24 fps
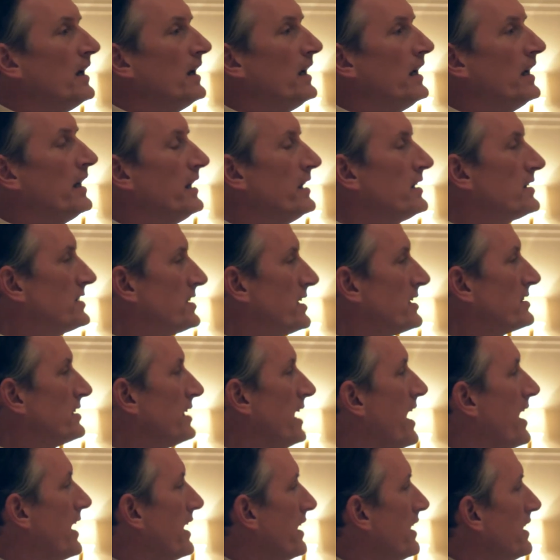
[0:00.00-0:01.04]
It is just
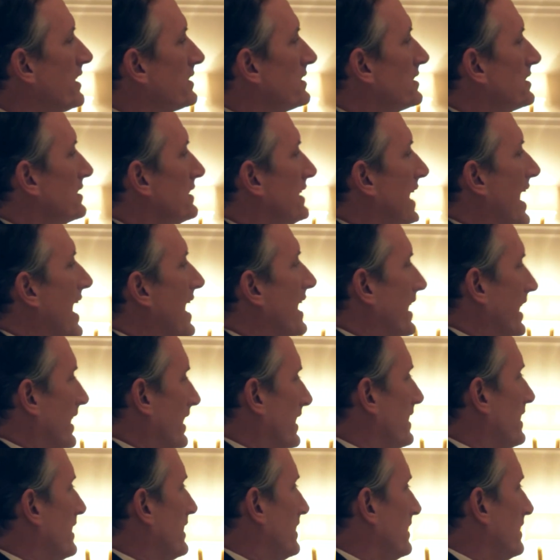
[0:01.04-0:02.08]
that, it is static.
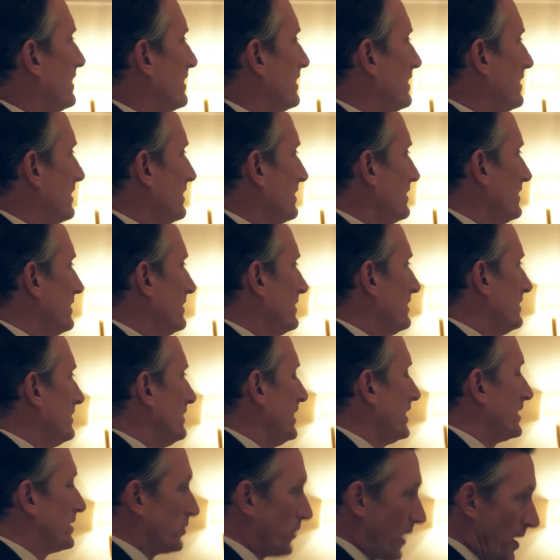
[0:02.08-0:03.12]

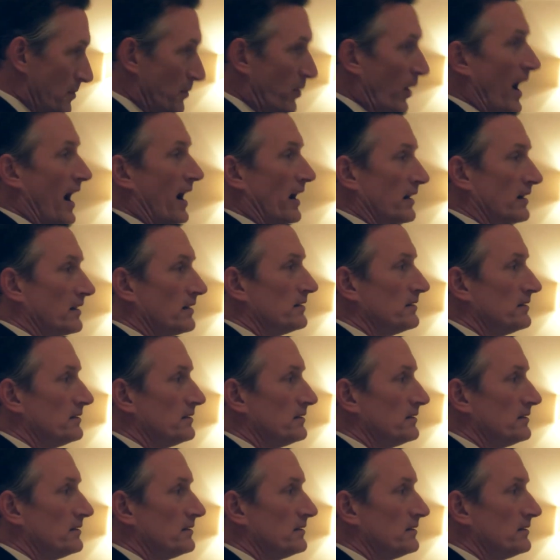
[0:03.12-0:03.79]
It's Rembrandt.